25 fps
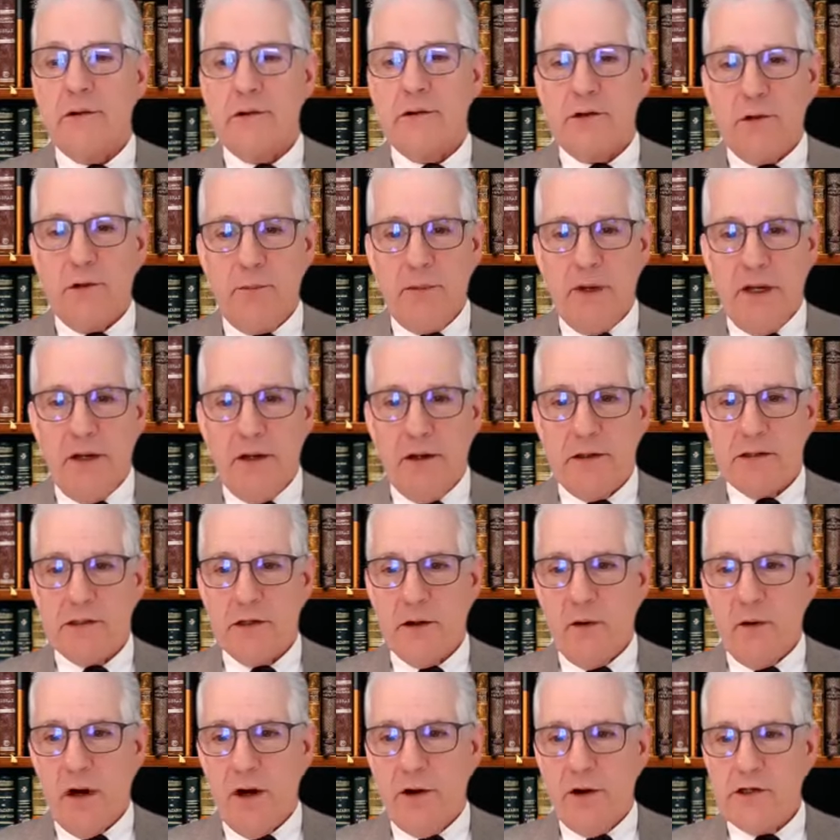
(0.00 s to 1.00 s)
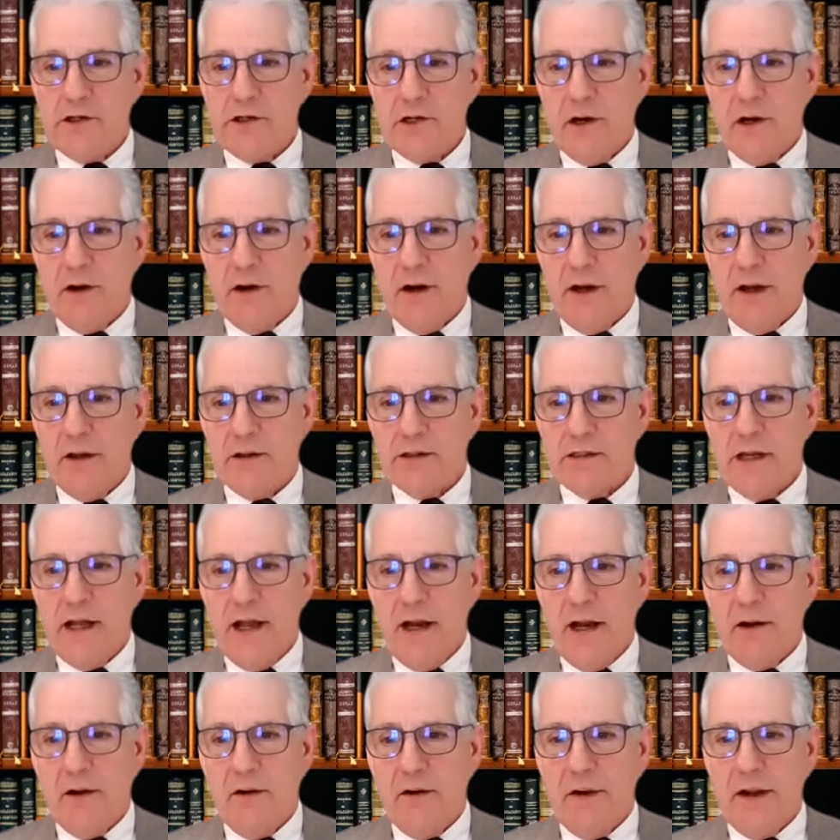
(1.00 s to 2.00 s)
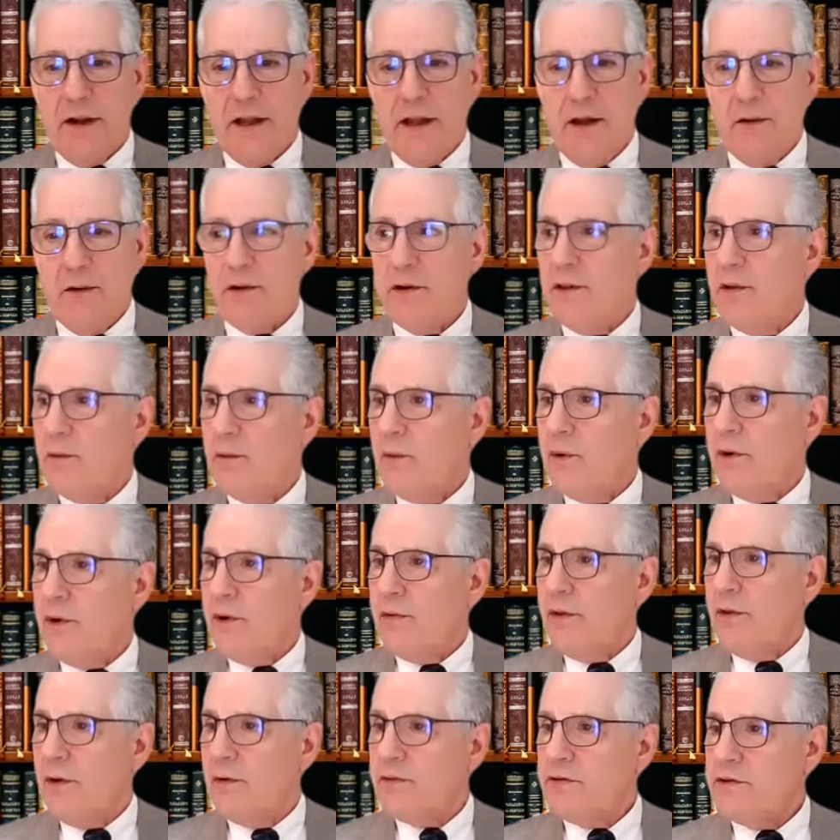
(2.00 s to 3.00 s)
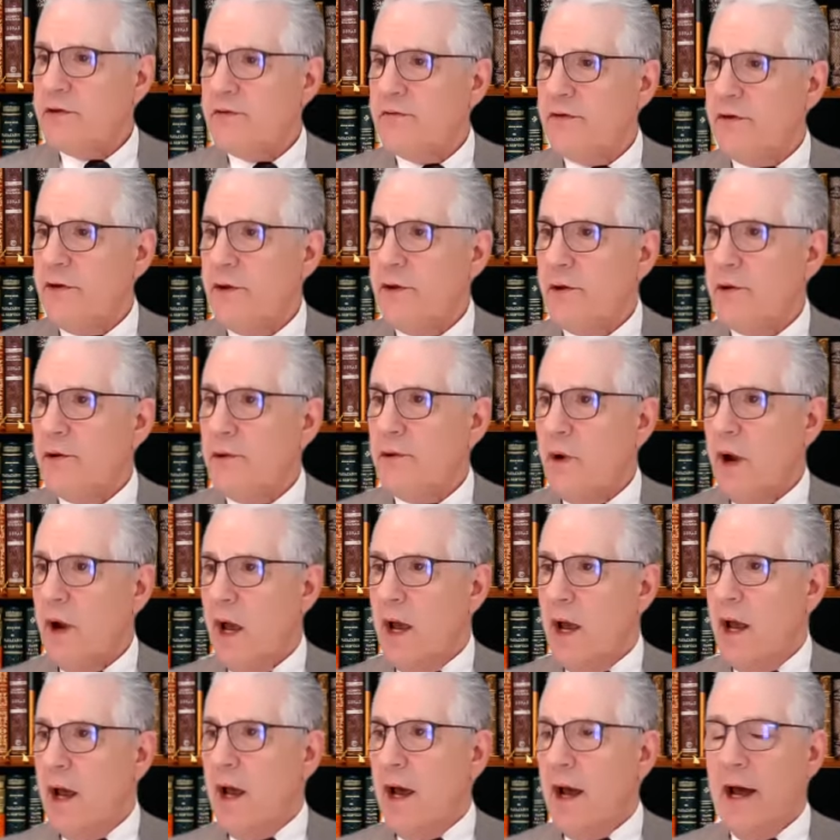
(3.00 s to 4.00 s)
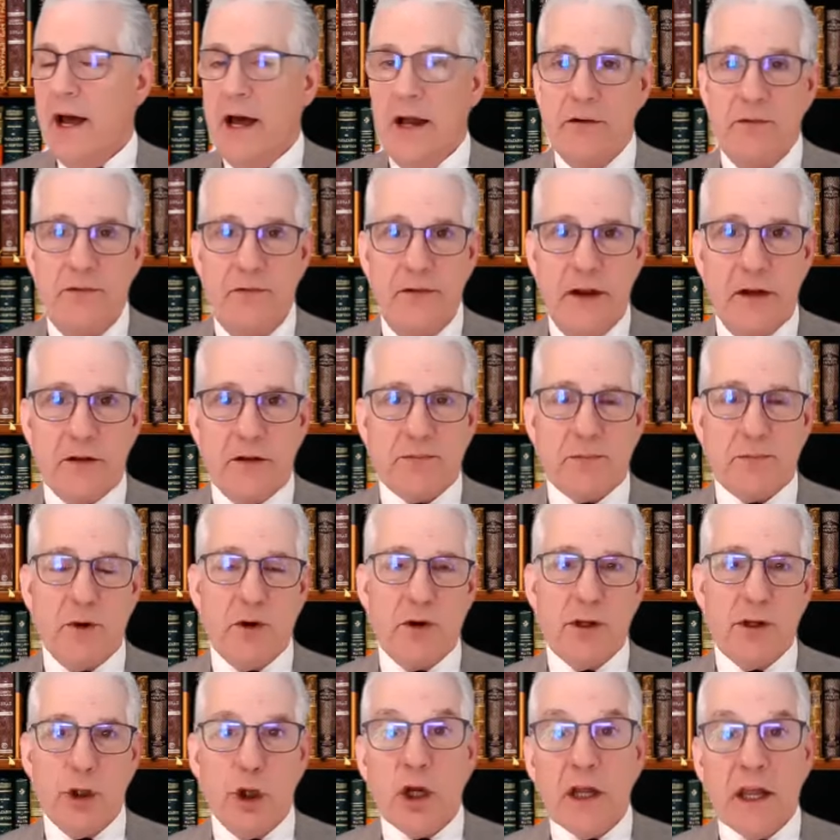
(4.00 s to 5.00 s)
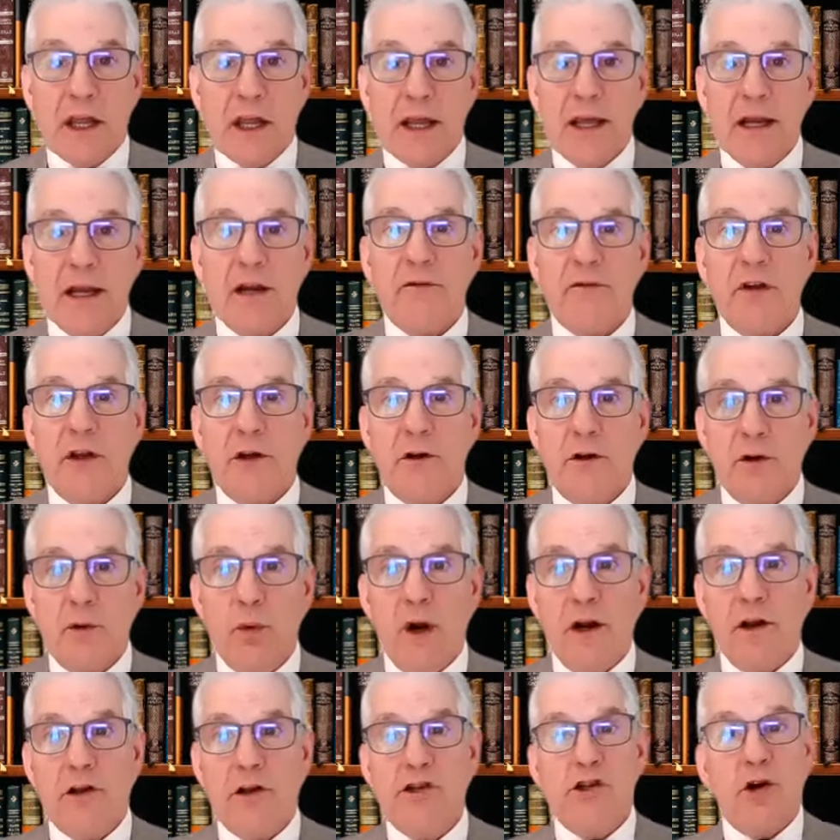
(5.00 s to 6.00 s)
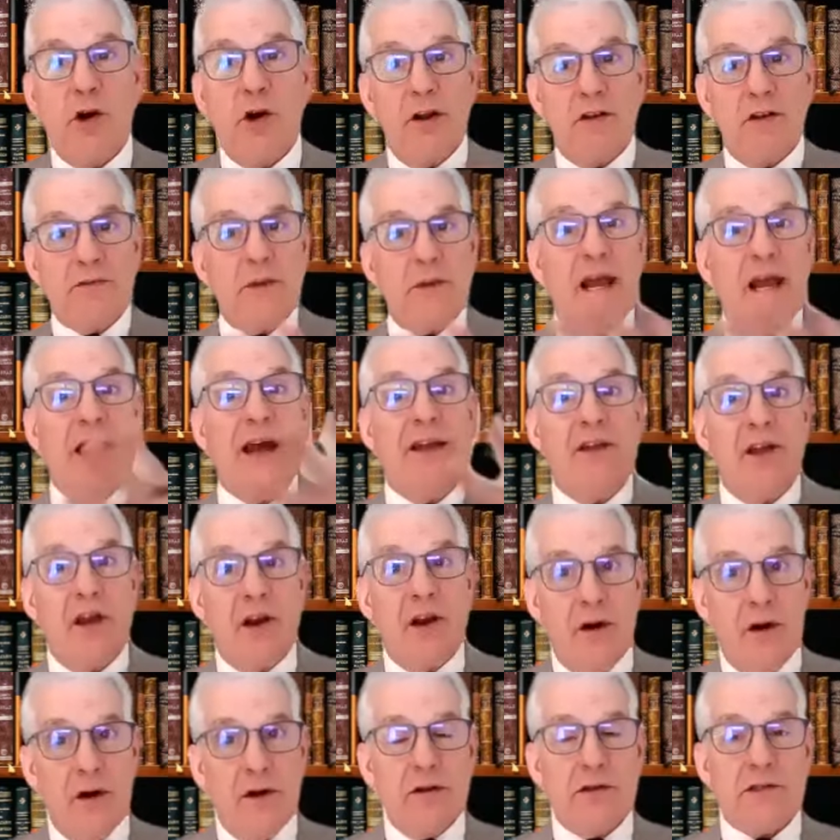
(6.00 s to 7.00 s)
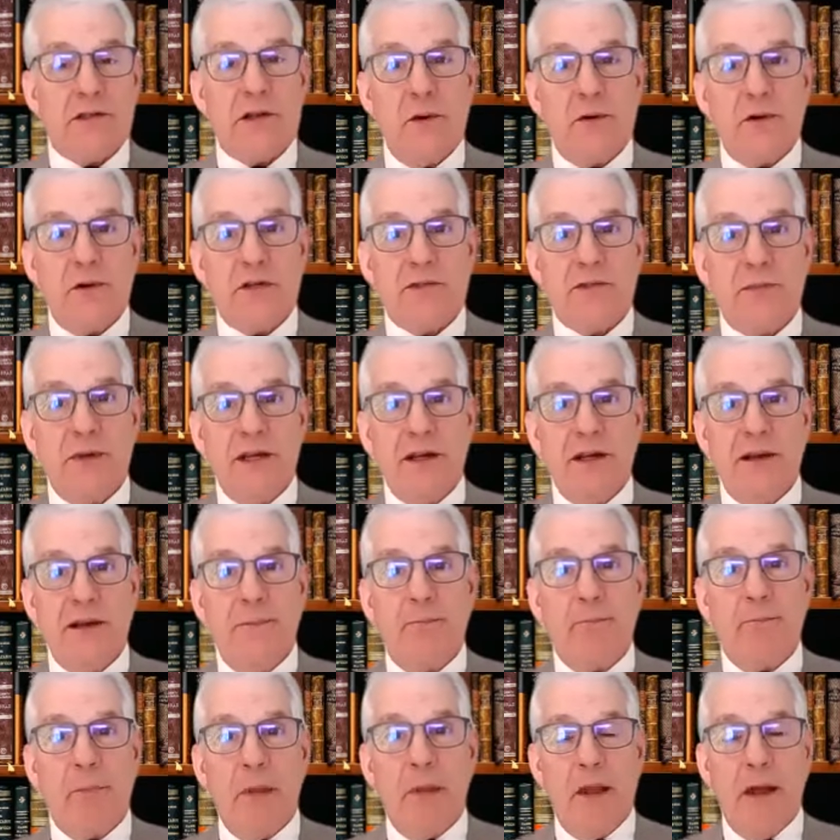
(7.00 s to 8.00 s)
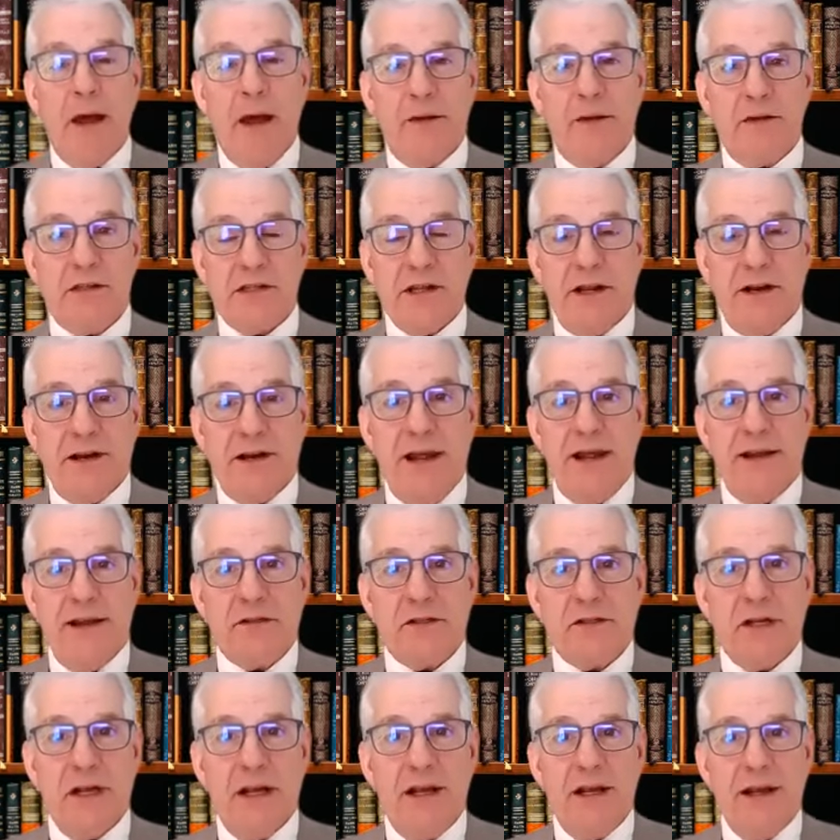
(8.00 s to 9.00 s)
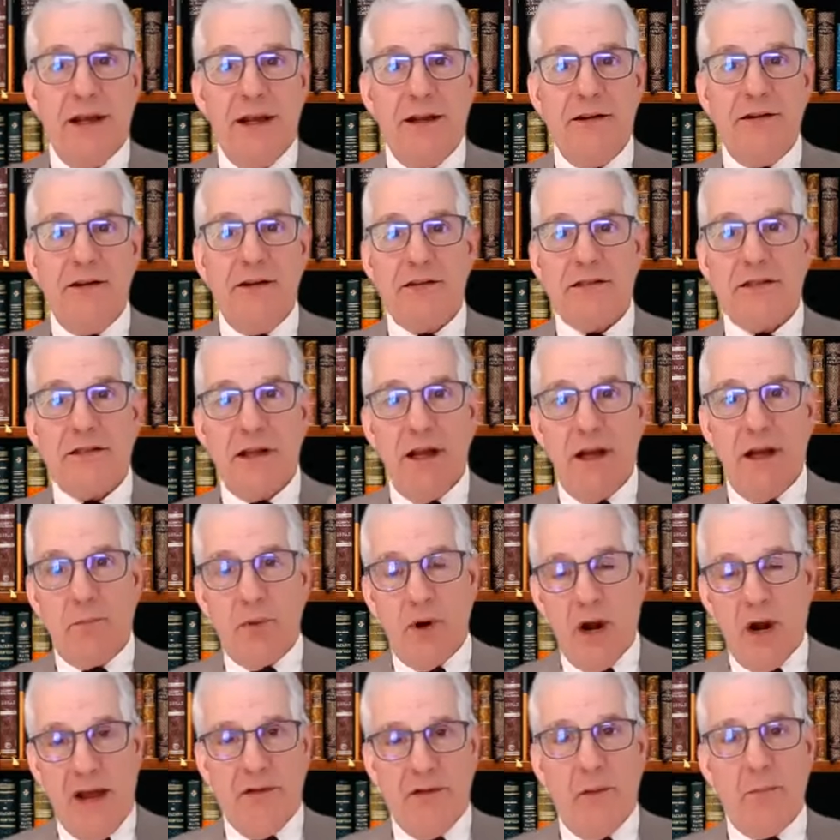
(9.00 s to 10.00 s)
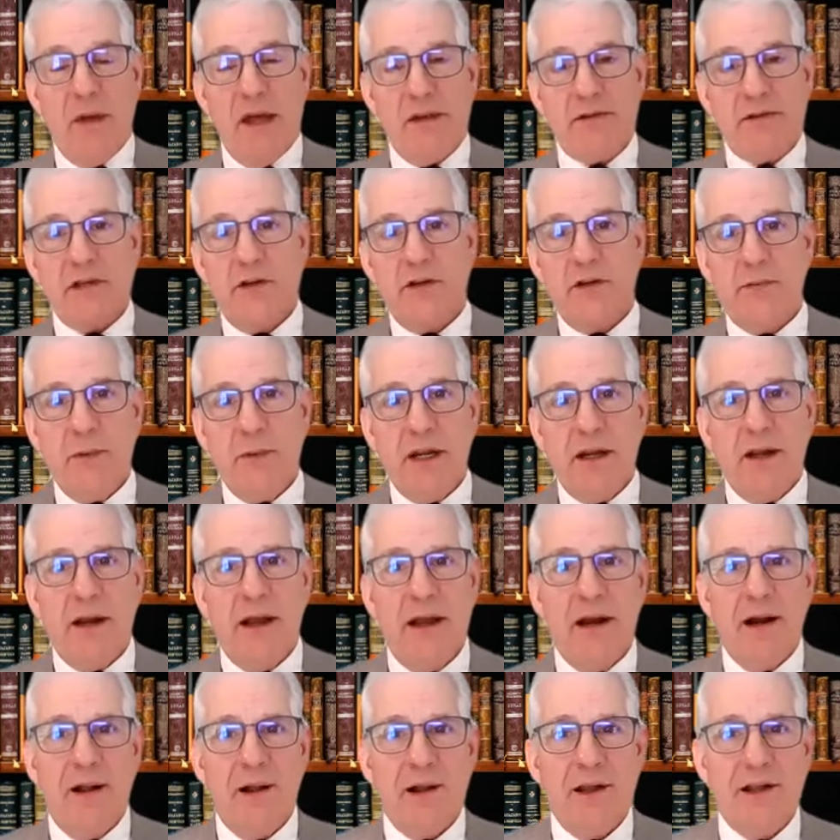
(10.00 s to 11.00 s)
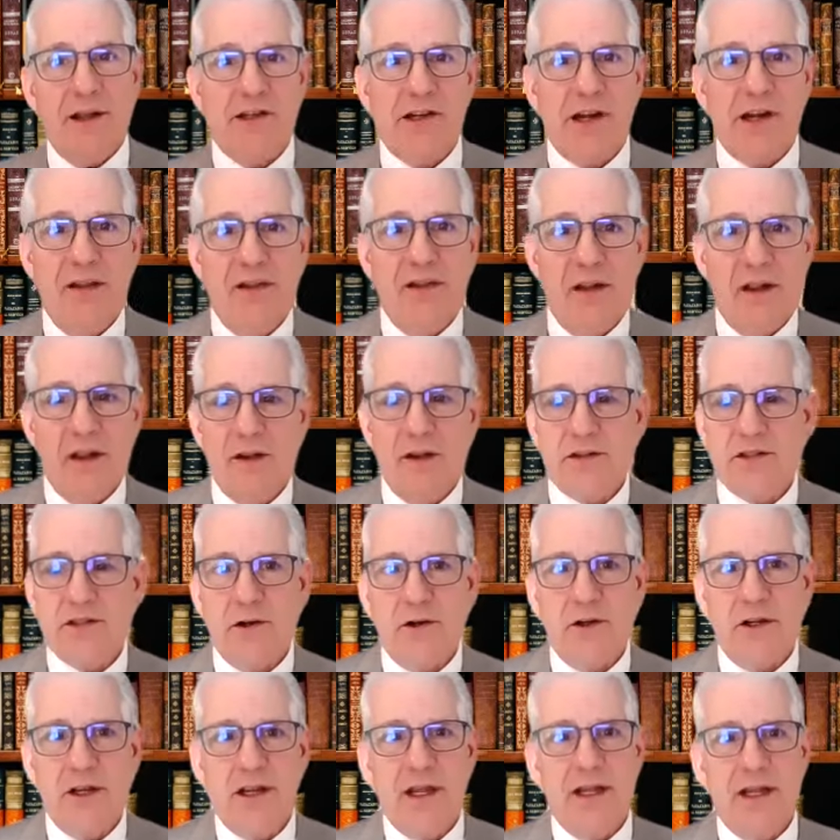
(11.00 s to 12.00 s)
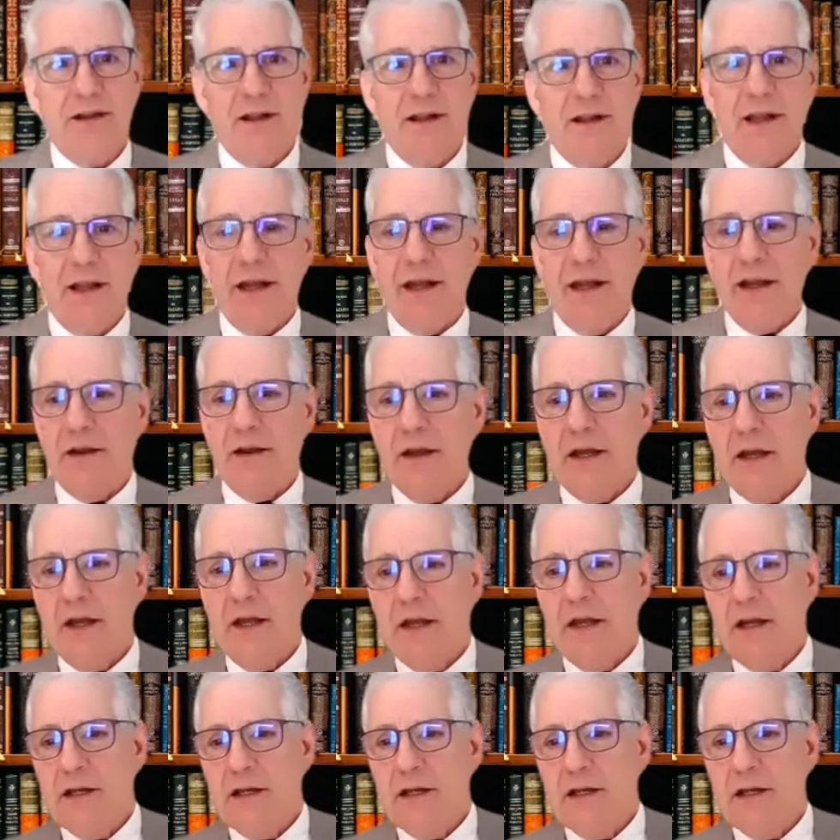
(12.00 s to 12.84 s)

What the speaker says: social media so our sharing is not going out to the world. Those of you on Facebook looking in, if you do want to join us behind the curtain, so to speak, on Sundays, just private message me and I'll get you on the list so you get the link.